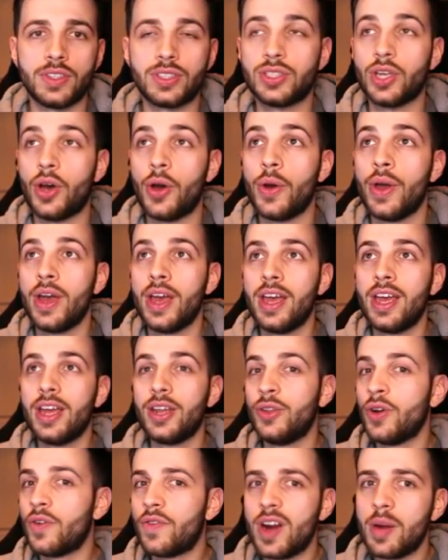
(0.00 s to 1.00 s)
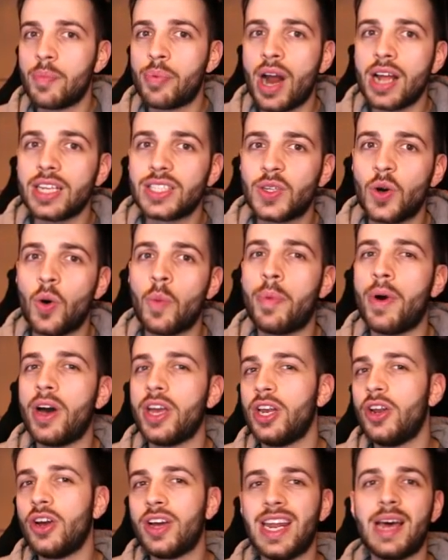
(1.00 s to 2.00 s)
So not very practical, but
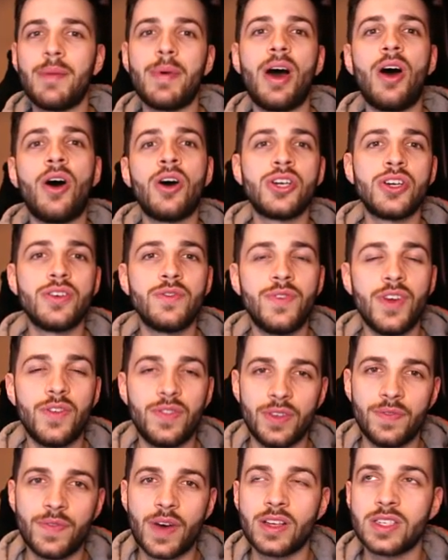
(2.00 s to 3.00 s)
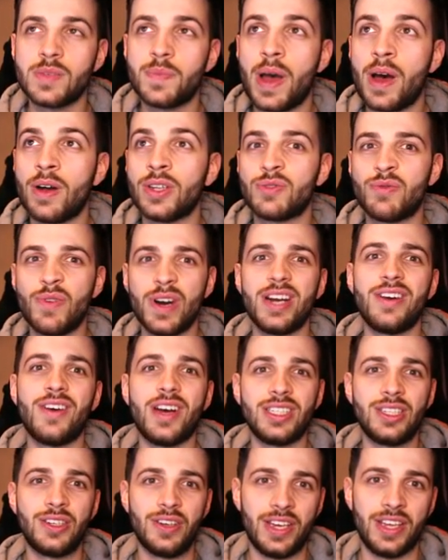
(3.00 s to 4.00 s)
you're looking at about one hundred and fifty thousand pounds. Really
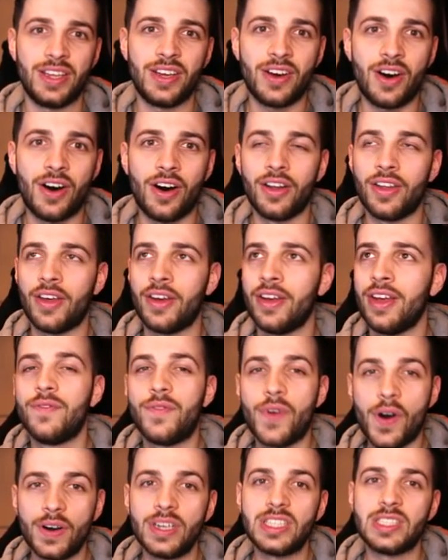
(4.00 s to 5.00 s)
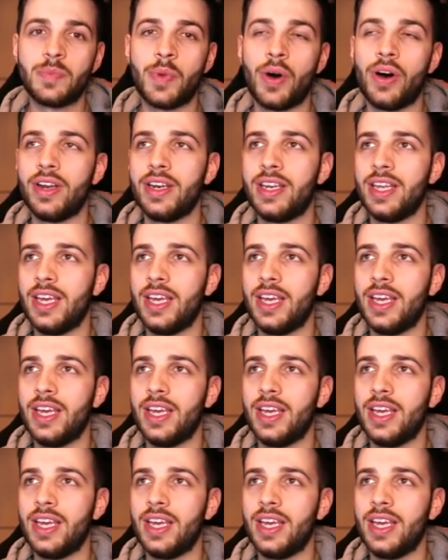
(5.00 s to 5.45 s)
nice looking car though. Very smart